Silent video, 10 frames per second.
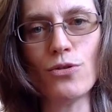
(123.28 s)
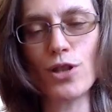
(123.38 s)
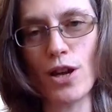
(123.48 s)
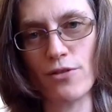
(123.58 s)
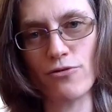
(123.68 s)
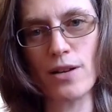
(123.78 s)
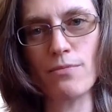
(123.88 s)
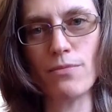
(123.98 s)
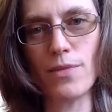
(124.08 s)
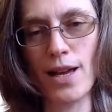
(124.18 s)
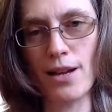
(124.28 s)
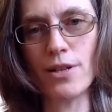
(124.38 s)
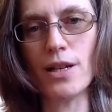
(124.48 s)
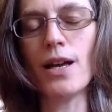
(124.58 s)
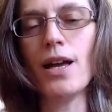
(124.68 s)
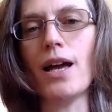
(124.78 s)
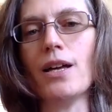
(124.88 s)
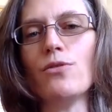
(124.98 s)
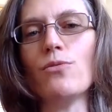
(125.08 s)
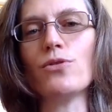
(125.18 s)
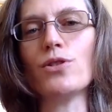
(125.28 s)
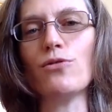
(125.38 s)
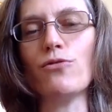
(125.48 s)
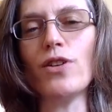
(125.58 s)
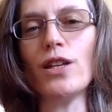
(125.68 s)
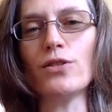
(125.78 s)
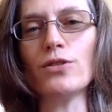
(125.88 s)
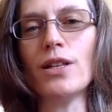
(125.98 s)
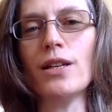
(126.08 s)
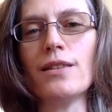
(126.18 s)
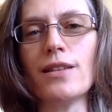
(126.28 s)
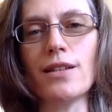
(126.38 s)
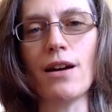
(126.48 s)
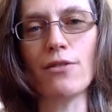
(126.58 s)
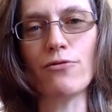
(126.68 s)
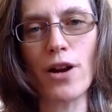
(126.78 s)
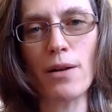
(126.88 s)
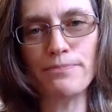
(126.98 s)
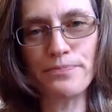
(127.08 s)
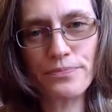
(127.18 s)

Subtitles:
diaphragm area, and you want to feel the diaphragm